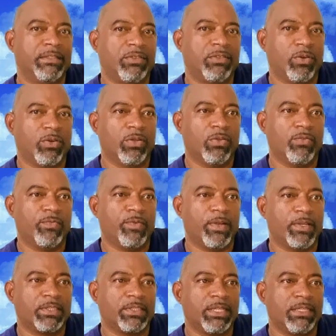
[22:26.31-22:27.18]
or low
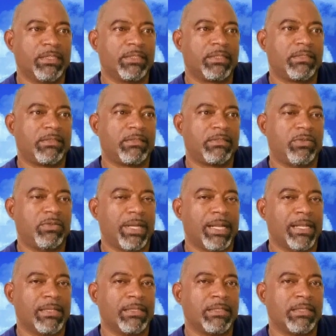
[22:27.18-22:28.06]
functioning
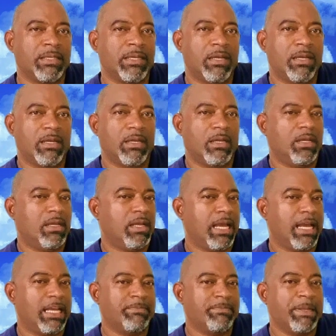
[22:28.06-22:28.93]
students
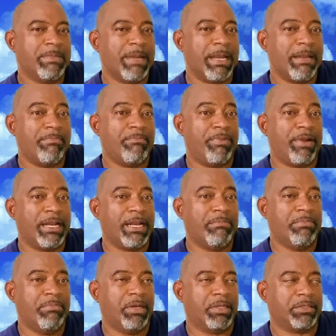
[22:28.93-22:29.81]
has been my bread
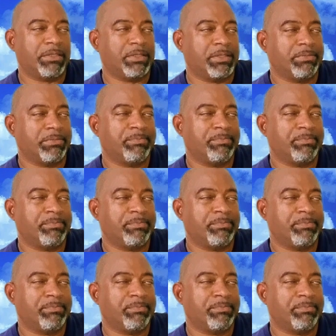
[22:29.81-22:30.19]
and butter.